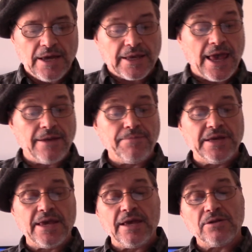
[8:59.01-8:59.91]
can
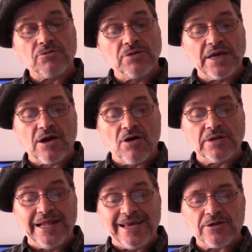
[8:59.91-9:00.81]
begin to
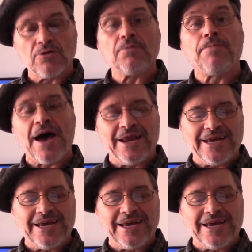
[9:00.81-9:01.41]
decode little by